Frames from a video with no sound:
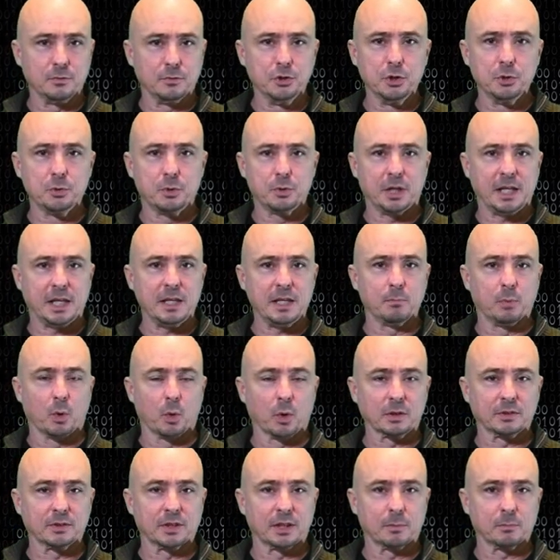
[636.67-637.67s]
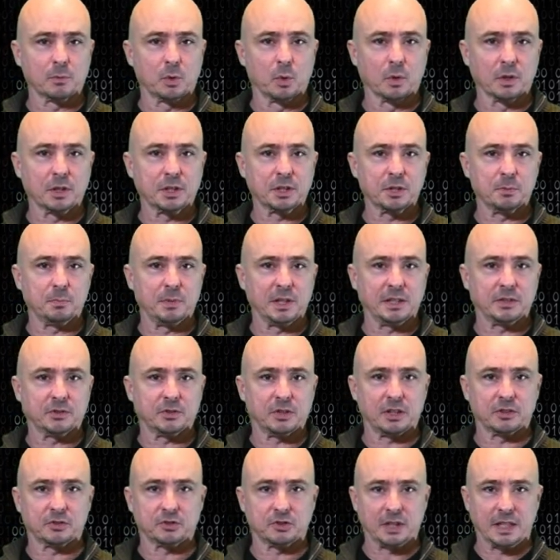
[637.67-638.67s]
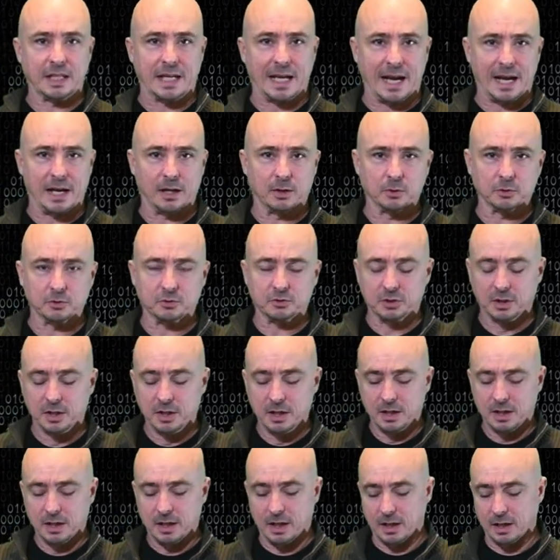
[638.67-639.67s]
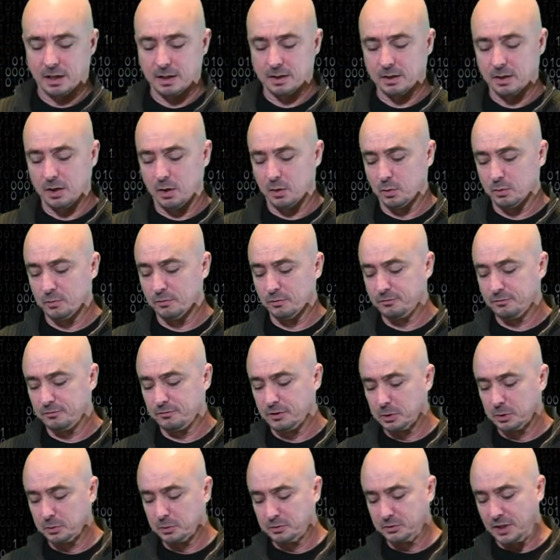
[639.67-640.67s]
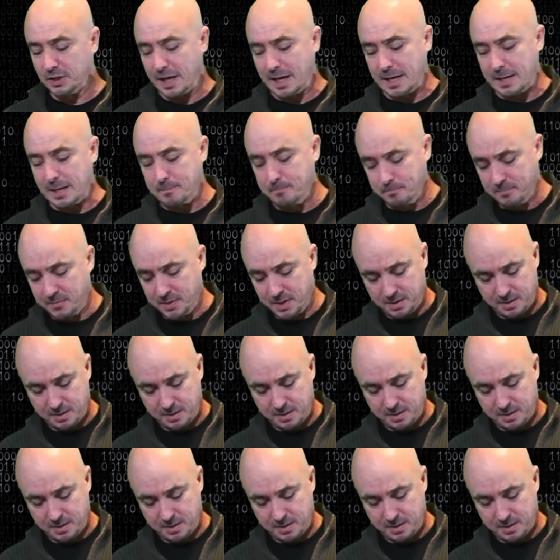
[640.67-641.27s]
new keyboard that I'm going to be testing out uh, on field day.